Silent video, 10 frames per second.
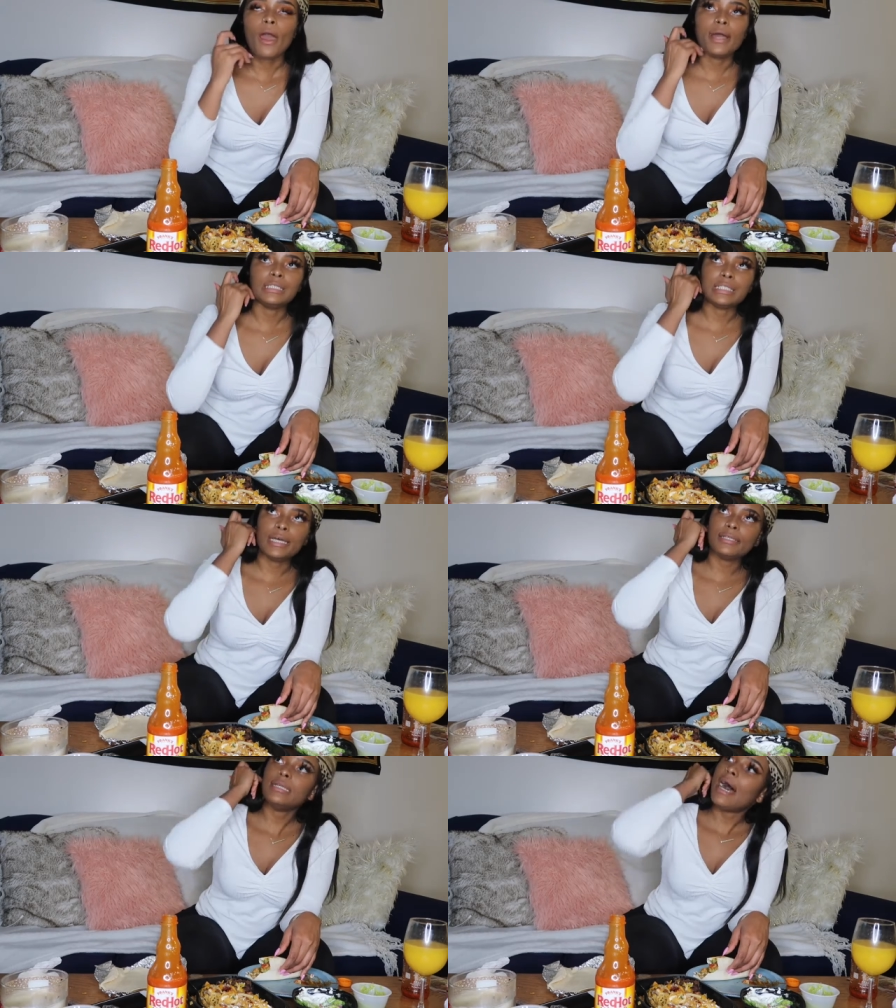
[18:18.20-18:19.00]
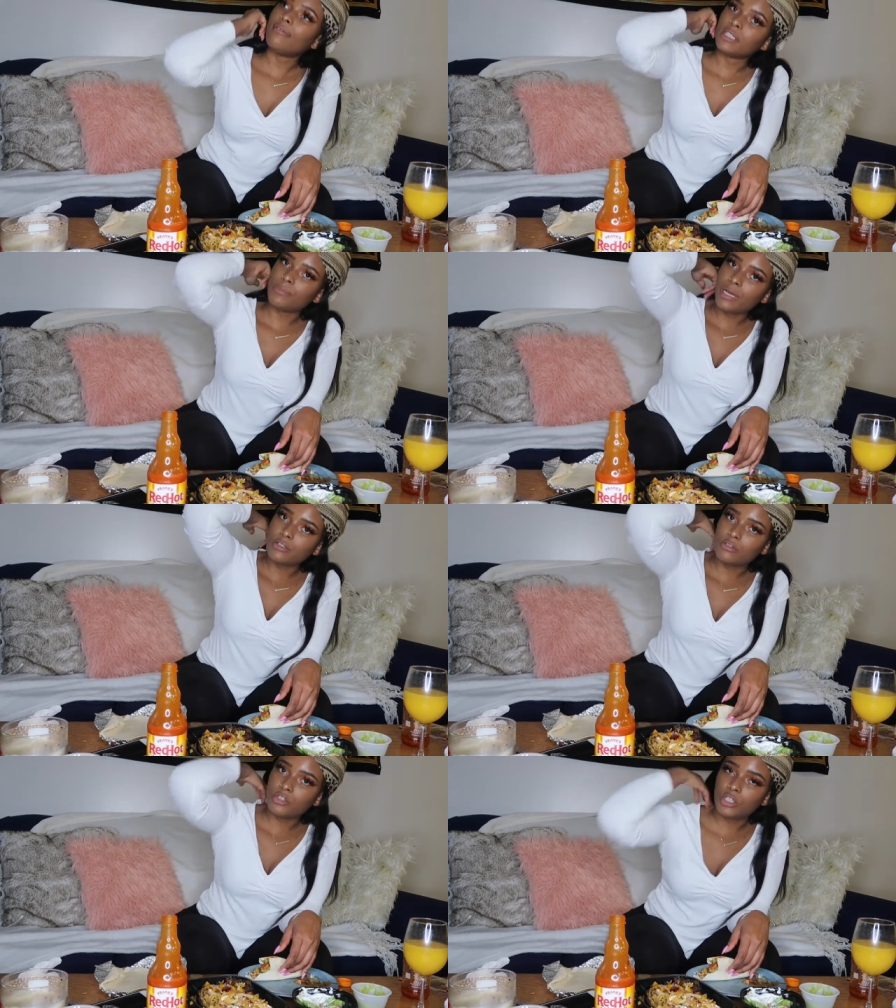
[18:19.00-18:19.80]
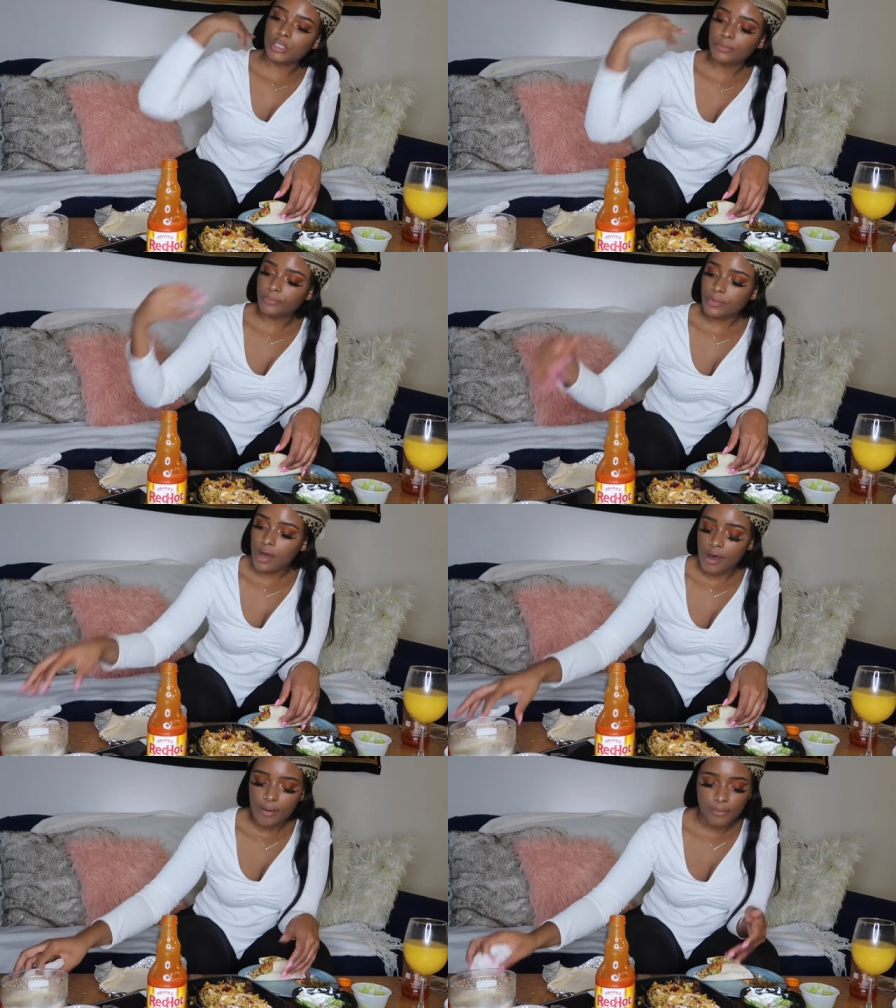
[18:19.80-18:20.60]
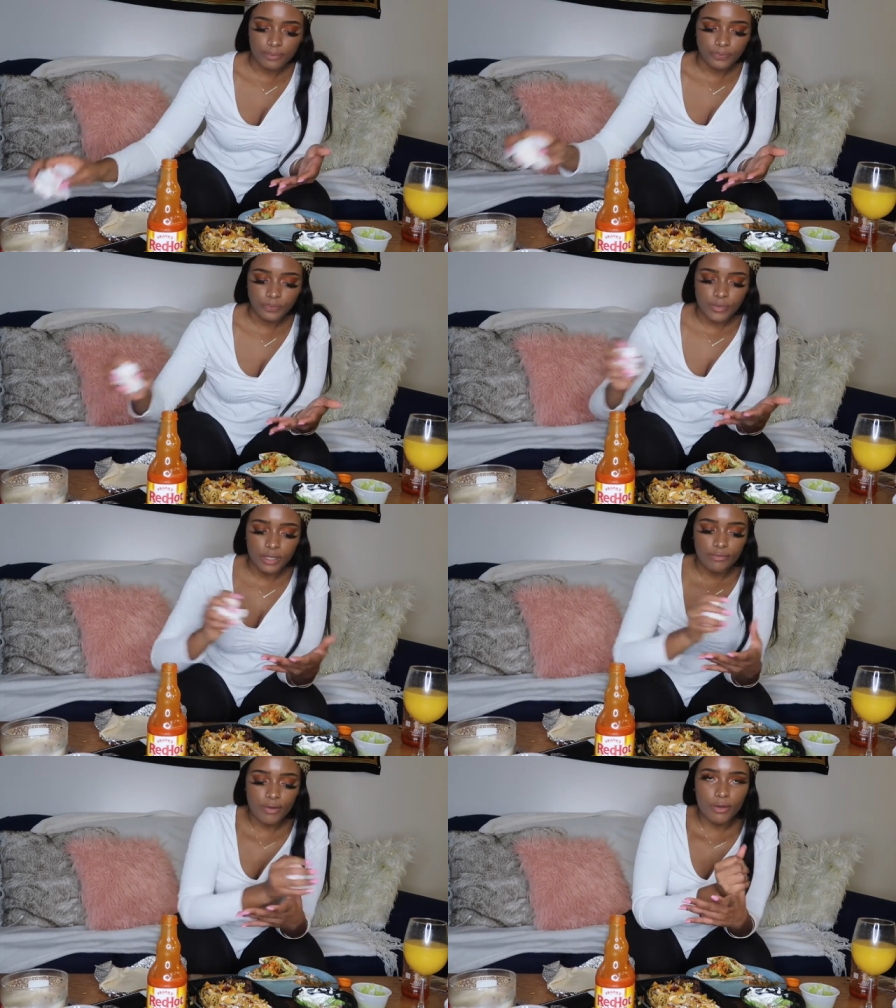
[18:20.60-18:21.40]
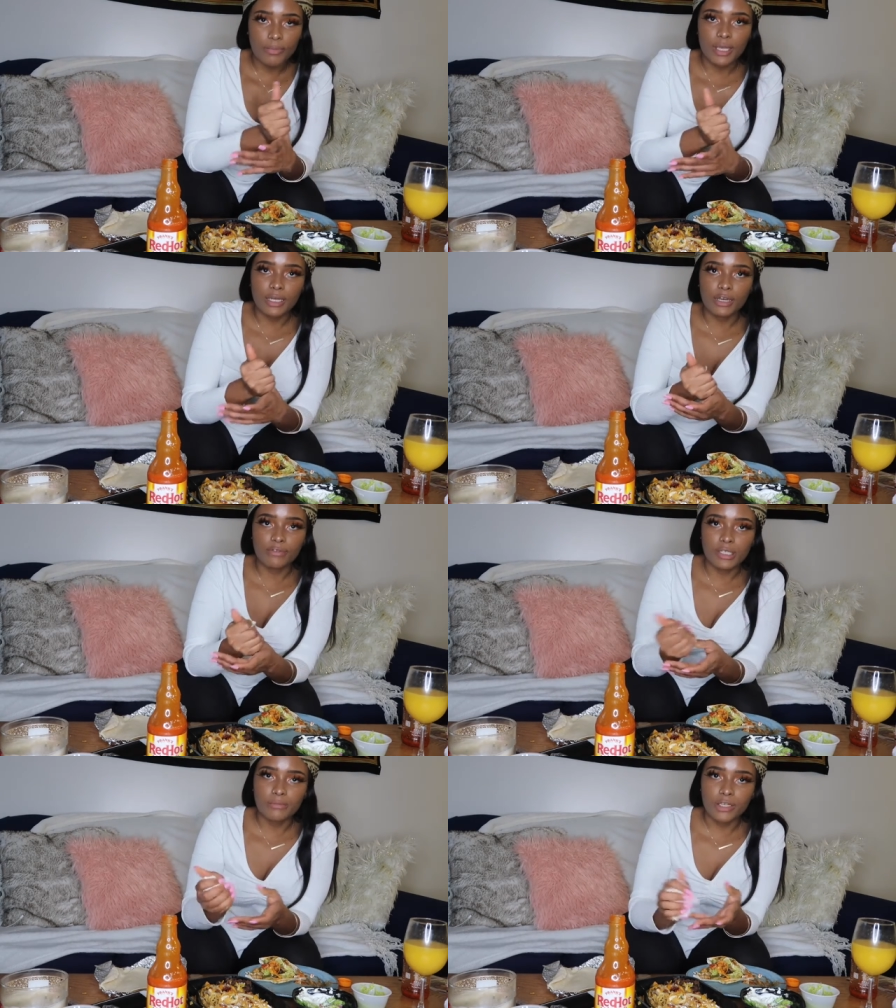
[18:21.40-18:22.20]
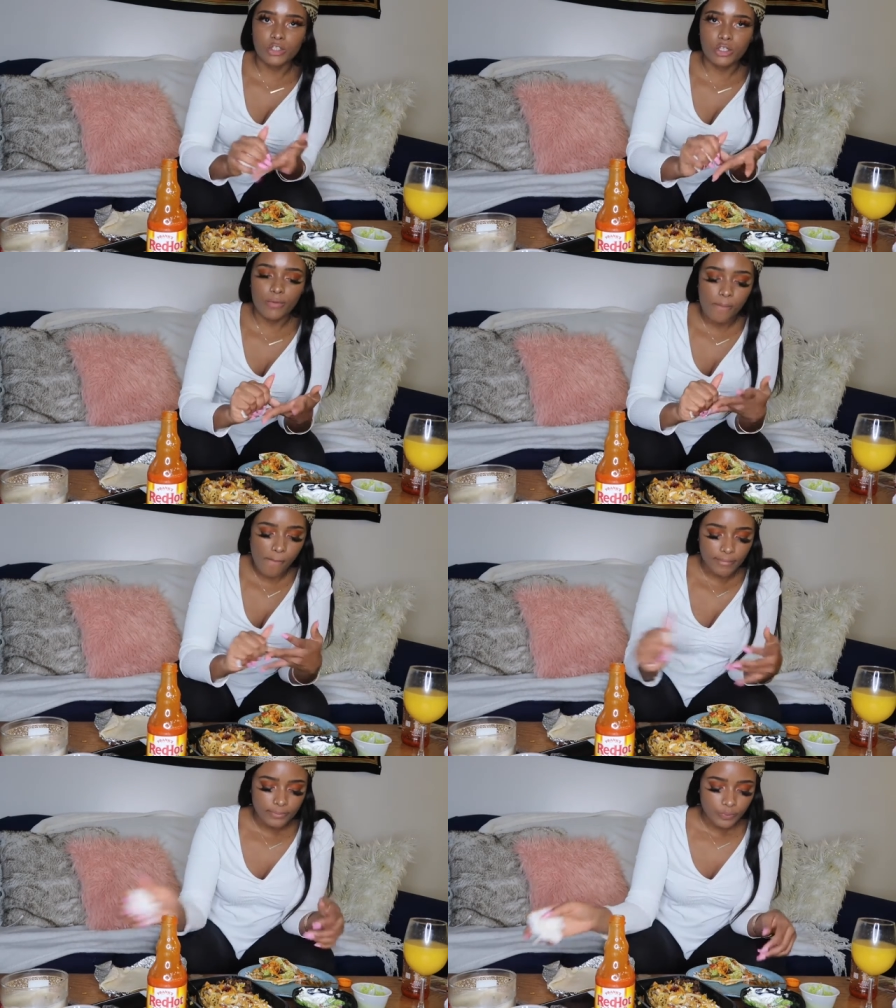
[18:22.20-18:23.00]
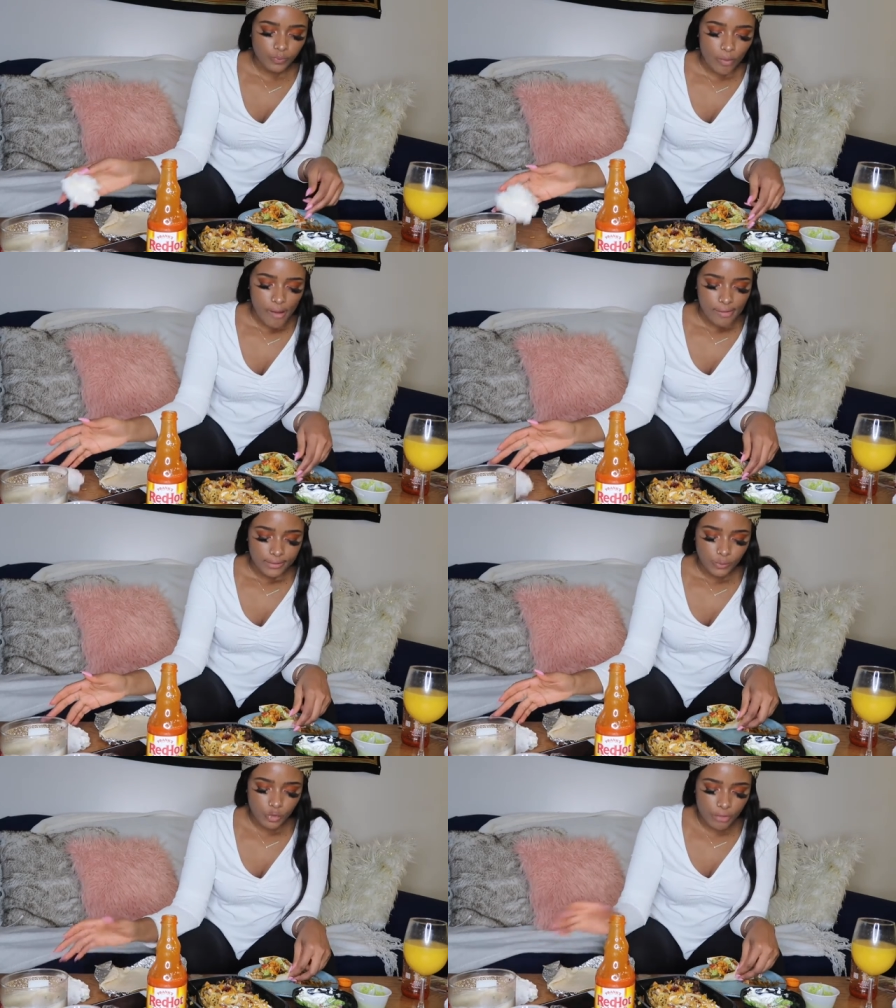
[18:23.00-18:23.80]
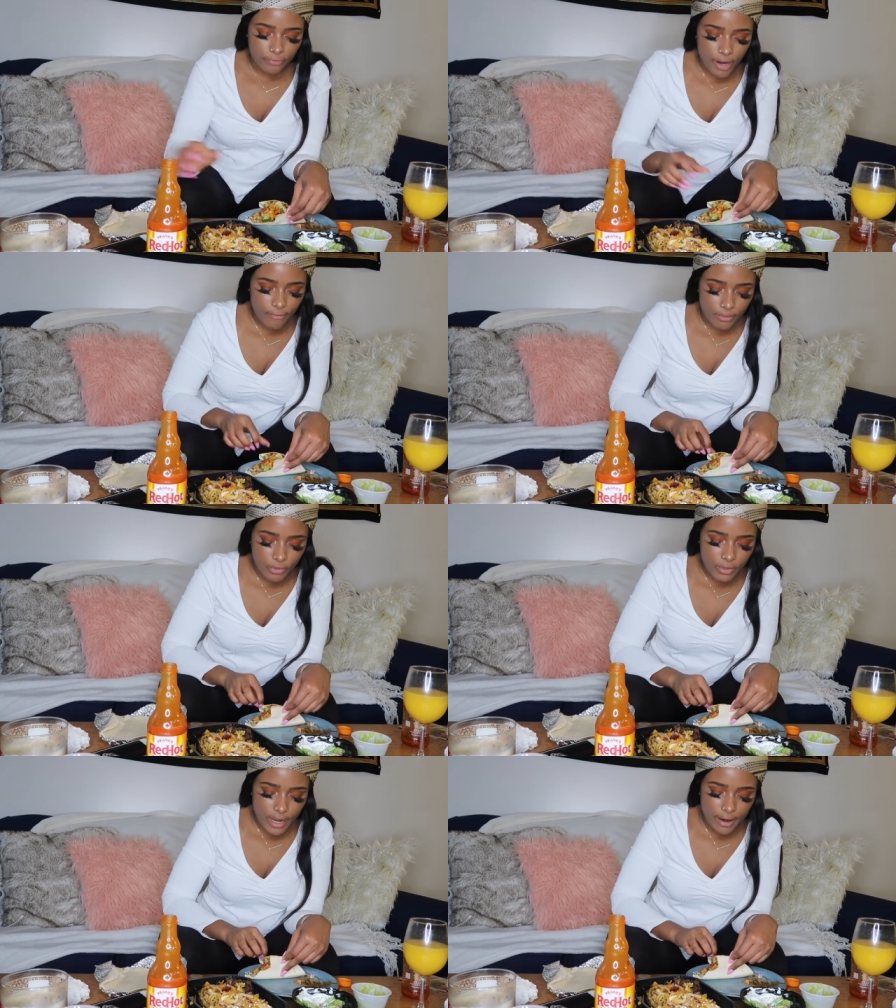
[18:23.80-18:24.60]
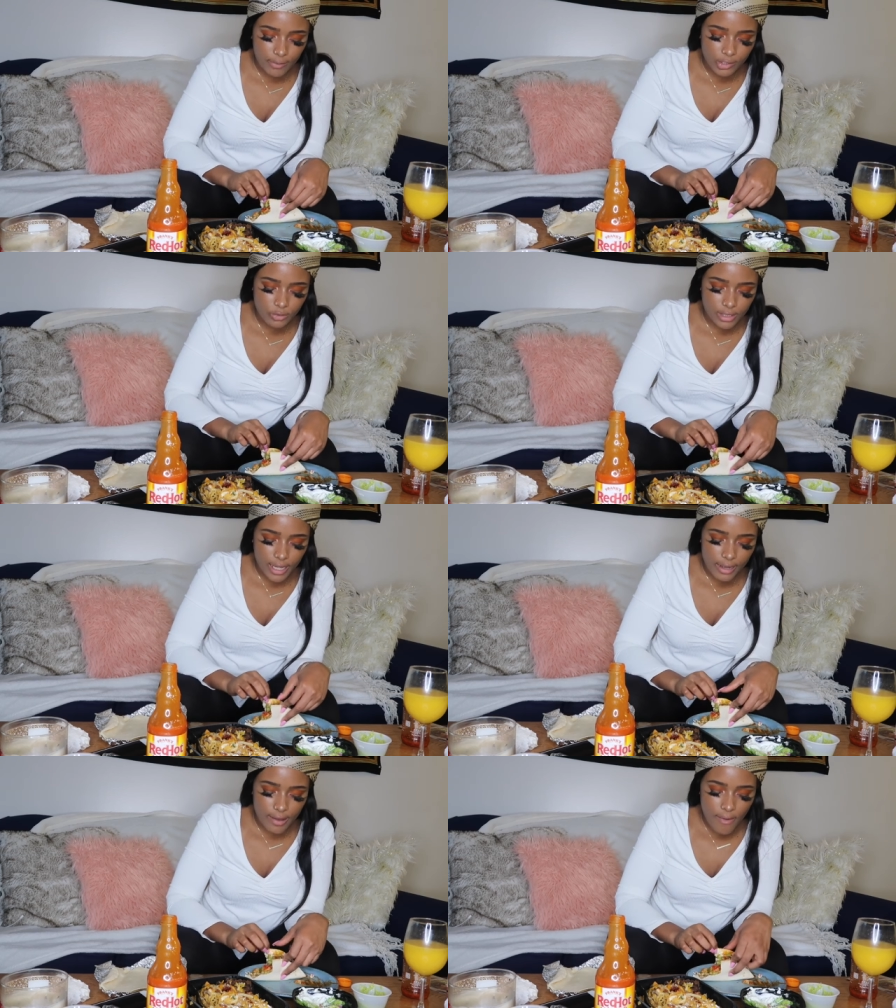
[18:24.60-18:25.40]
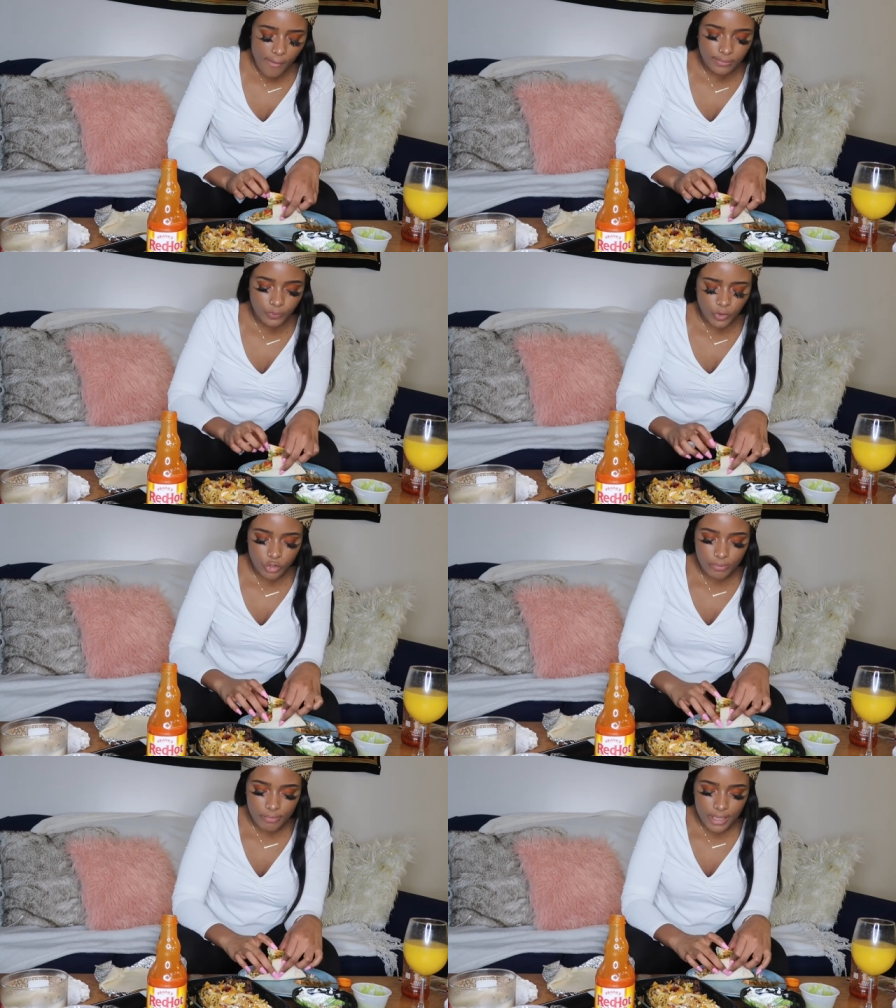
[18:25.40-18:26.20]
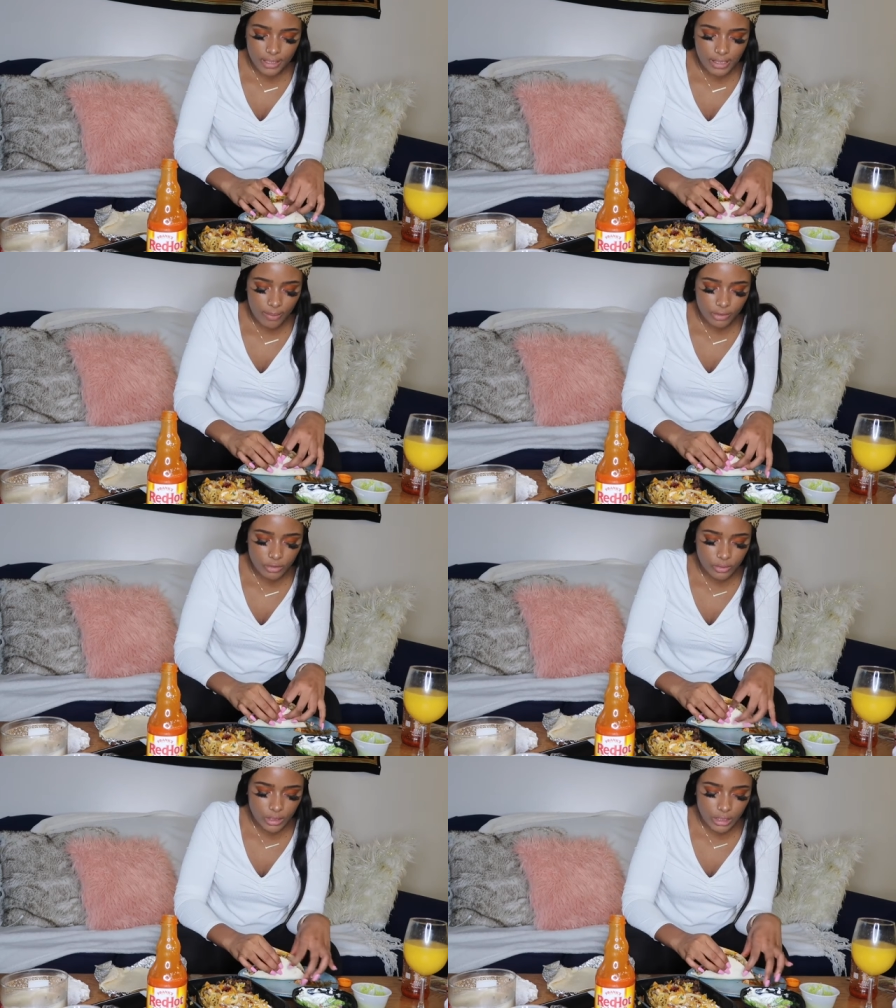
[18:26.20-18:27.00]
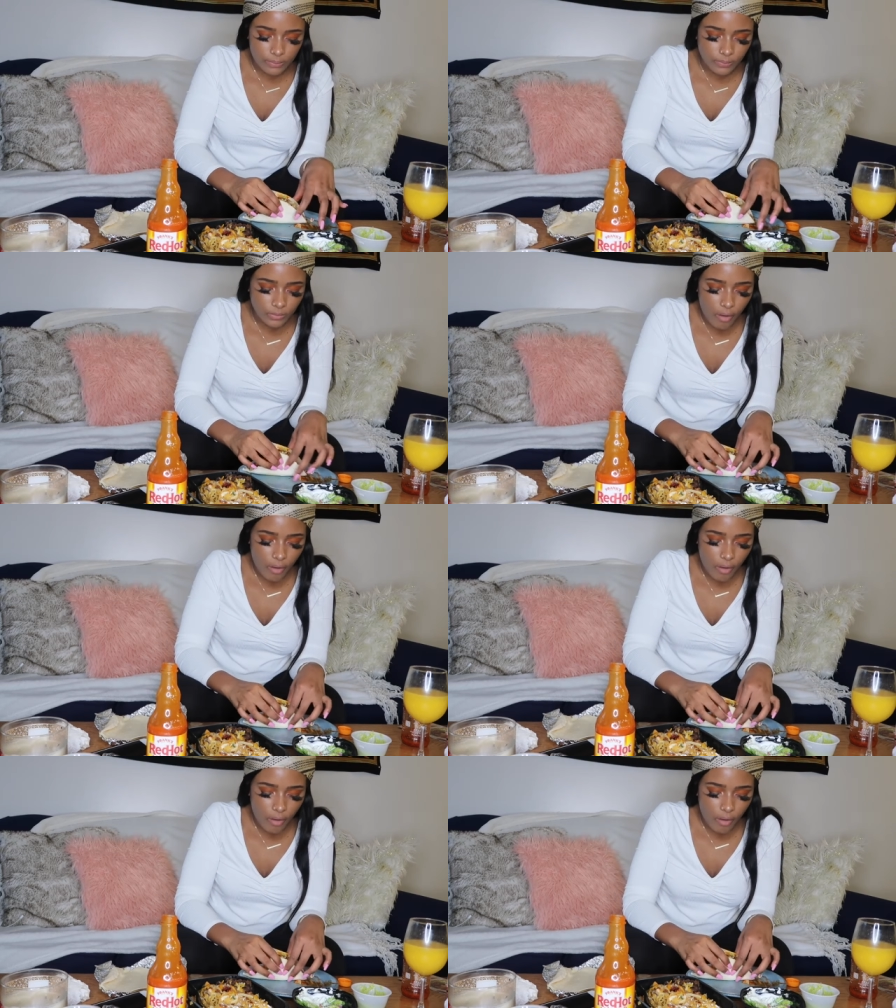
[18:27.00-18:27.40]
I did have a sponsorship in the very beginning of the semester with Forever Beauty Hair, which was like a tremendous opportunity.